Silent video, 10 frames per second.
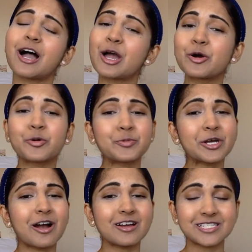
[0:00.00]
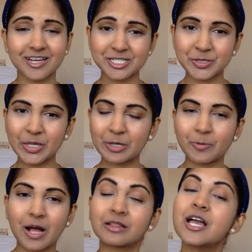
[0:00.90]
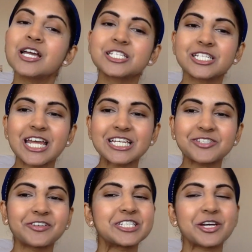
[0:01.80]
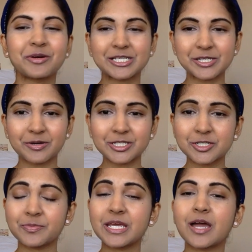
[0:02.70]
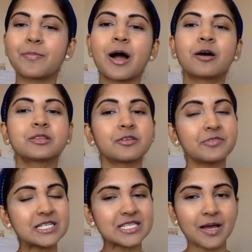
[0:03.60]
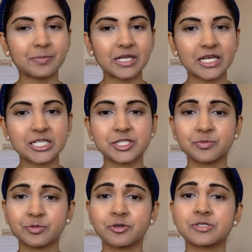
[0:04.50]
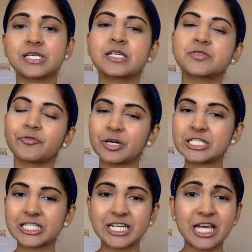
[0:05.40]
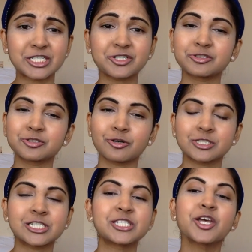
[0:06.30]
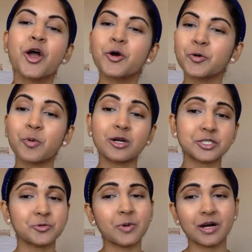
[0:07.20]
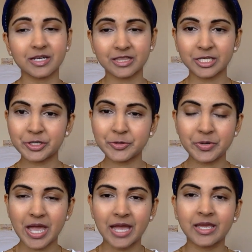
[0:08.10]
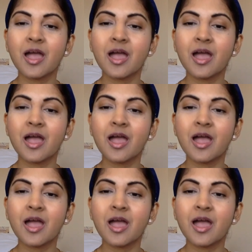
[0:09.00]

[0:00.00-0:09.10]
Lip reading: I hope you guys are doing well. Today's video is going to be about the visa application process for international doctors who want to work in the UK.